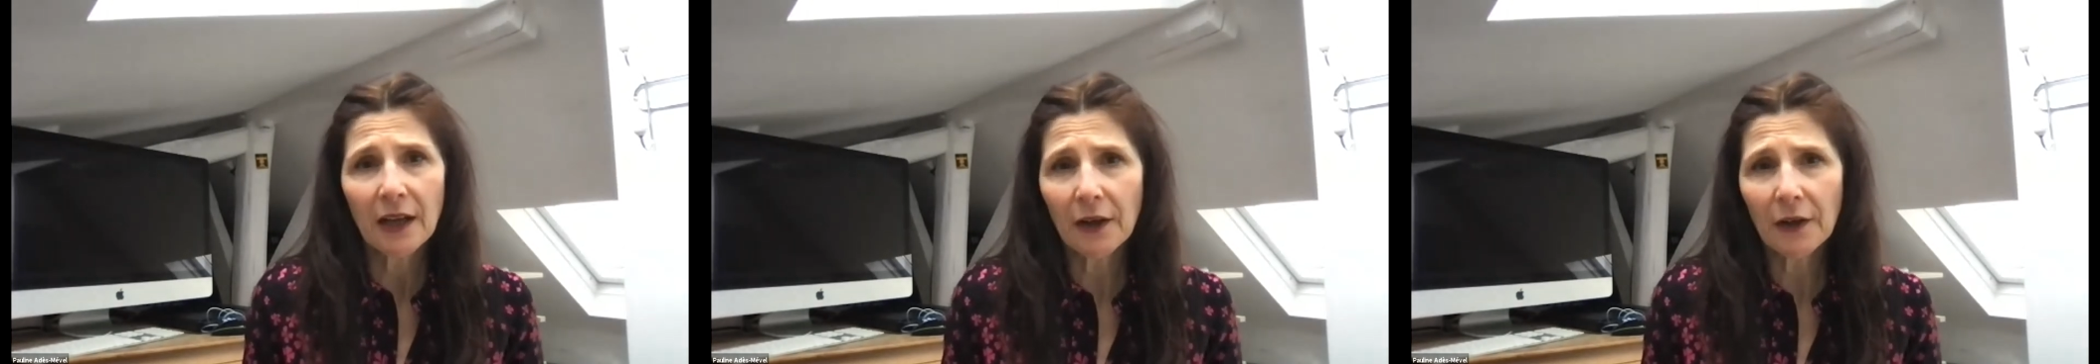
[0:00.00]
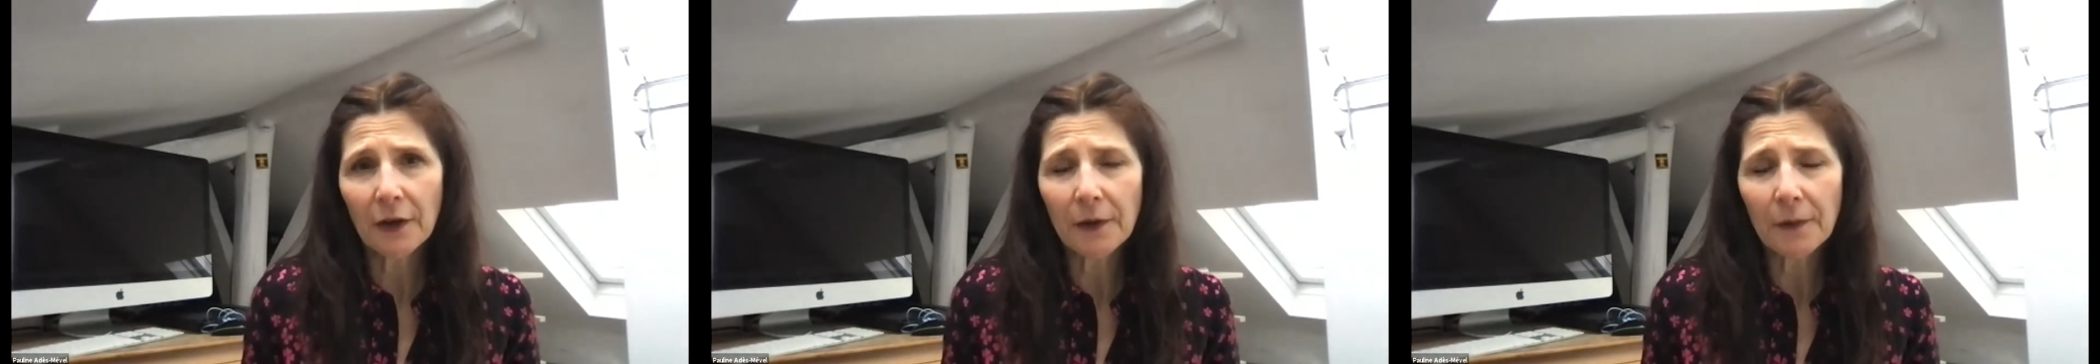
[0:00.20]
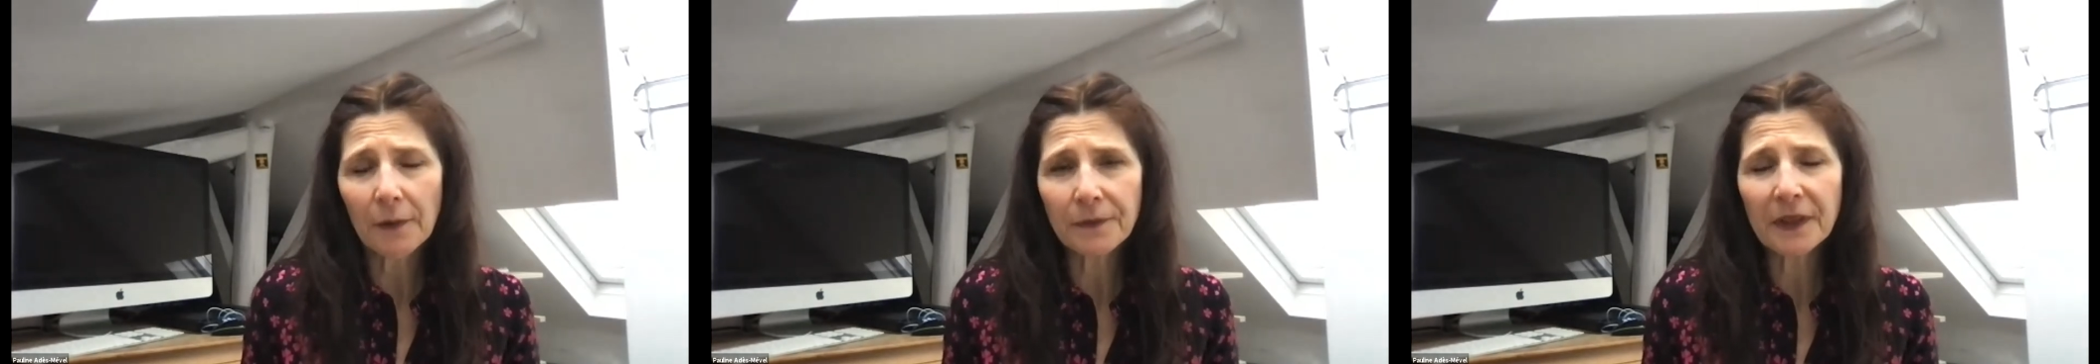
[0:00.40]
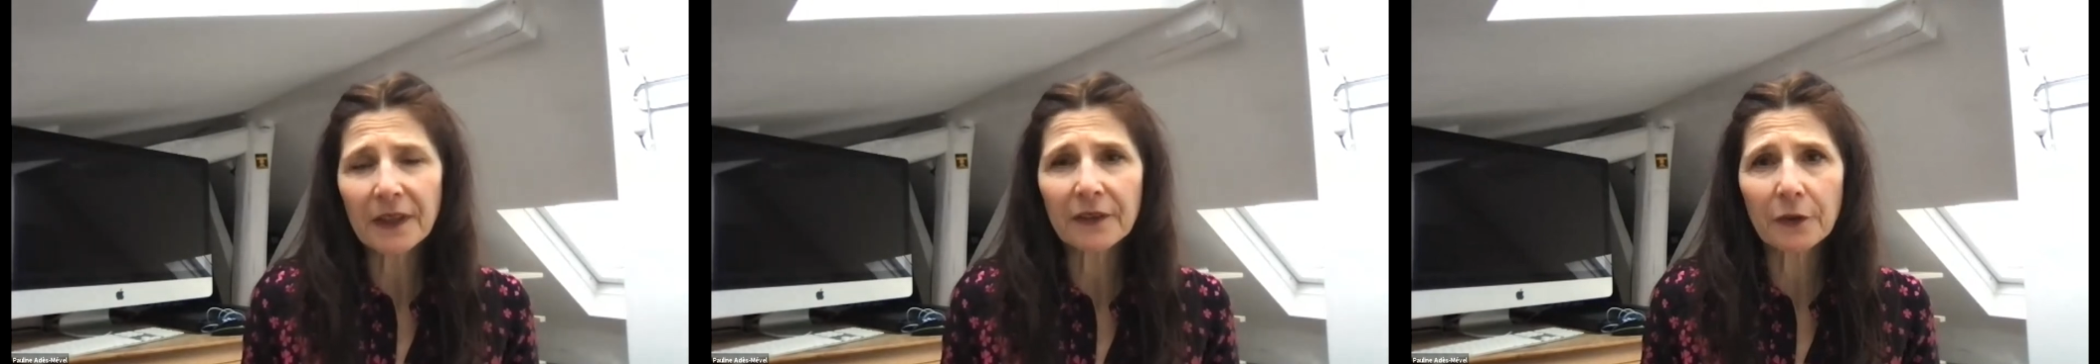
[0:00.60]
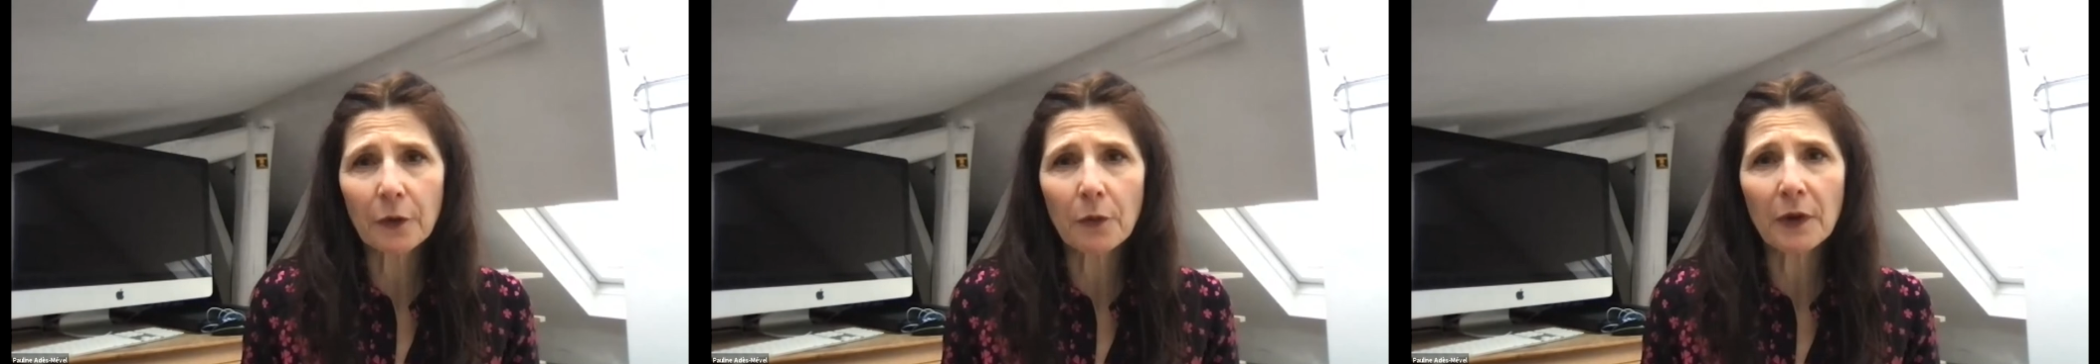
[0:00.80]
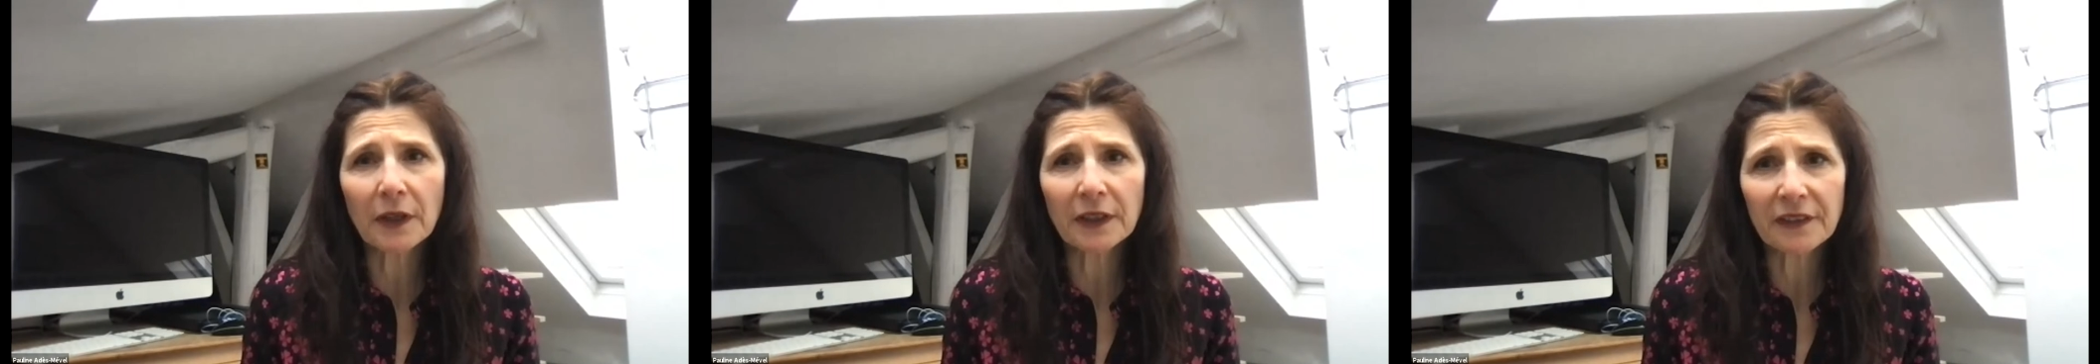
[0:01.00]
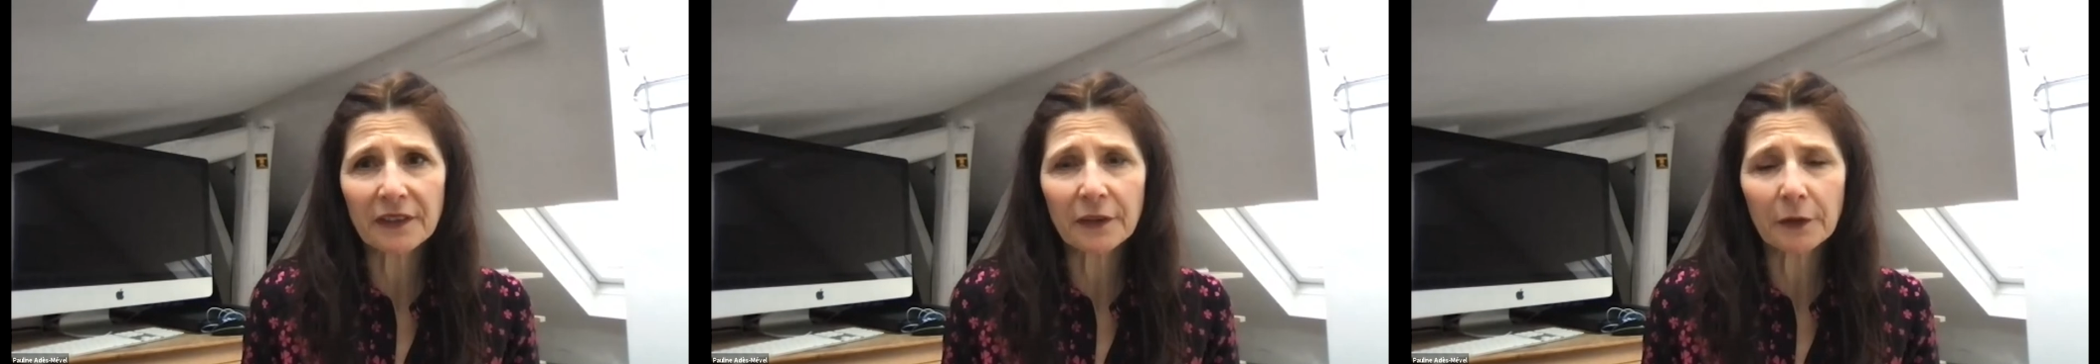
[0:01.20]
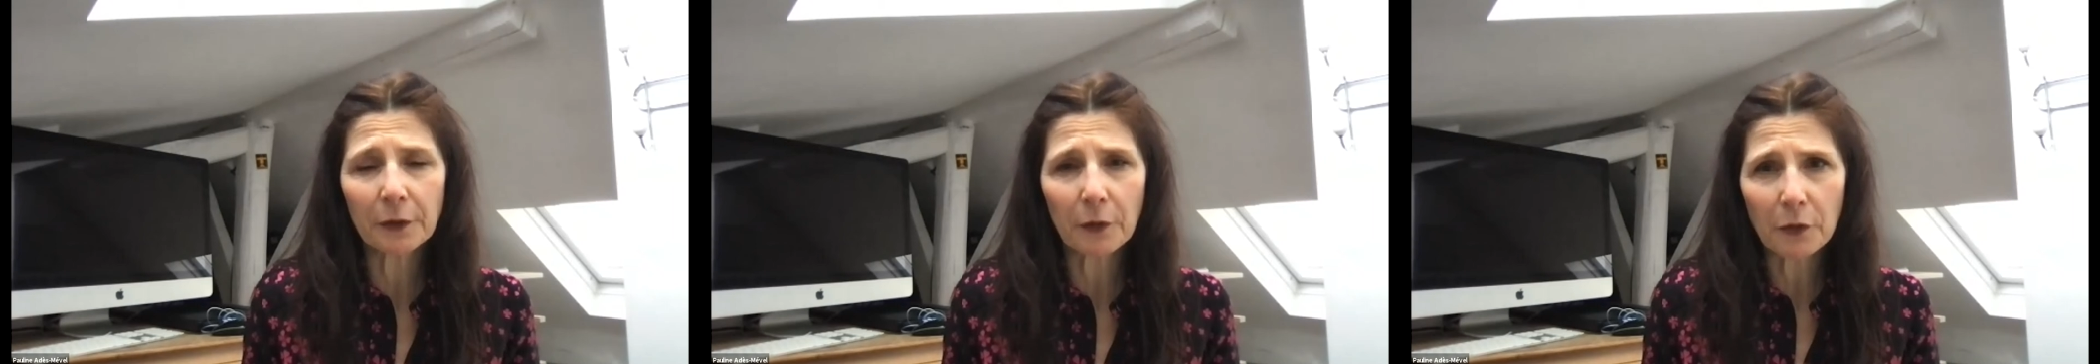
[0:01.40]
So what
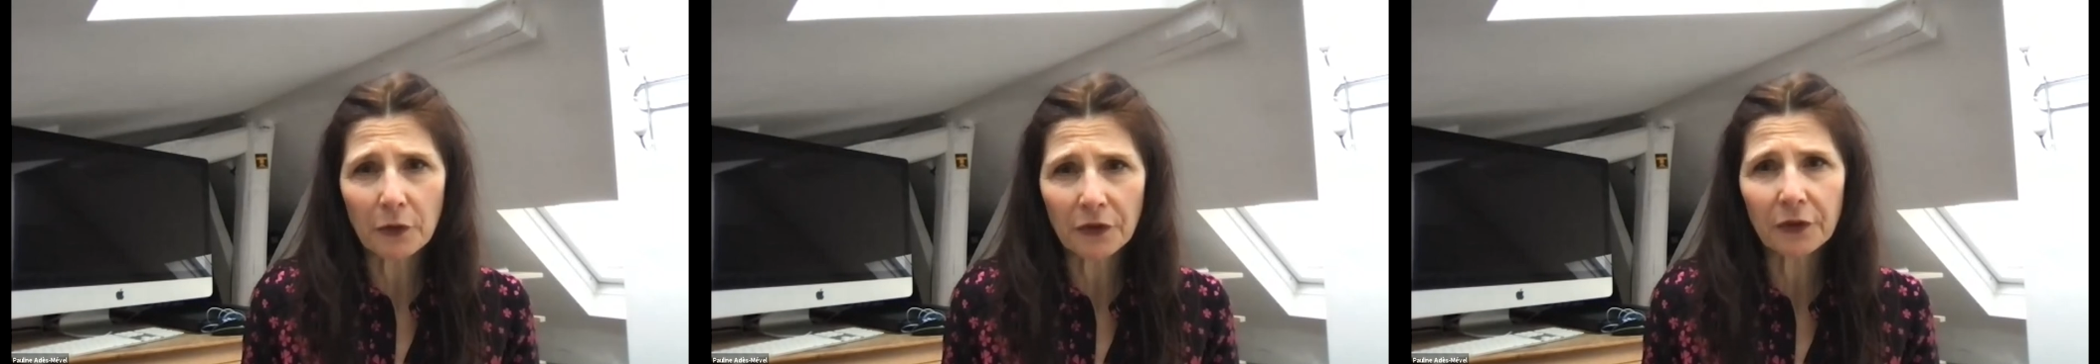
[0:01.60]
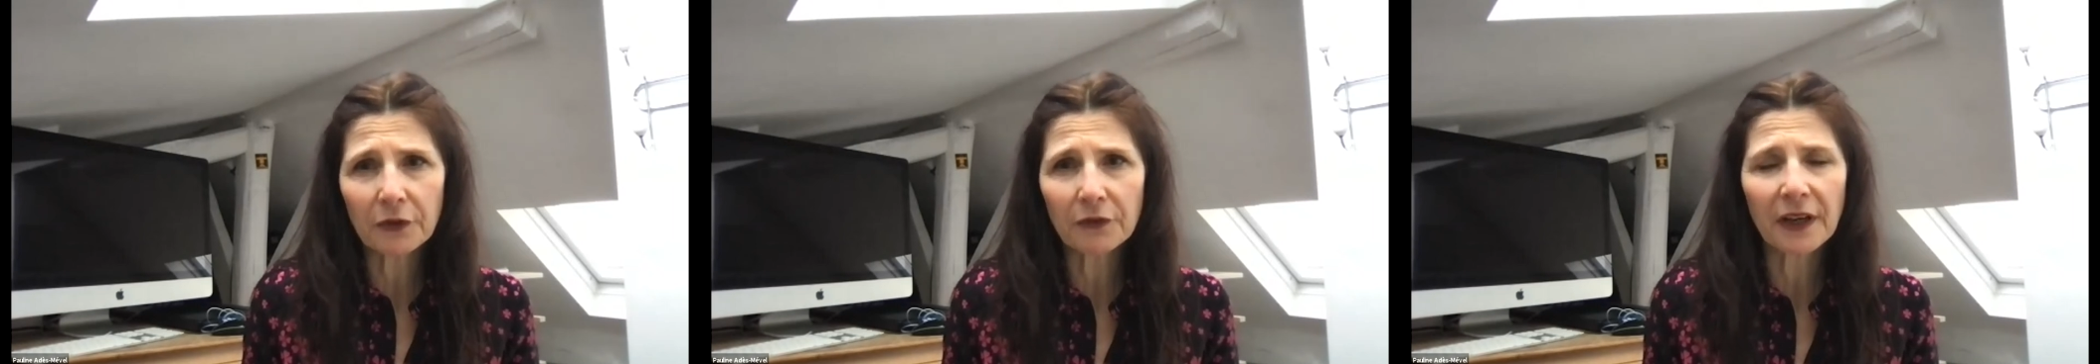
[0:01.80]
is also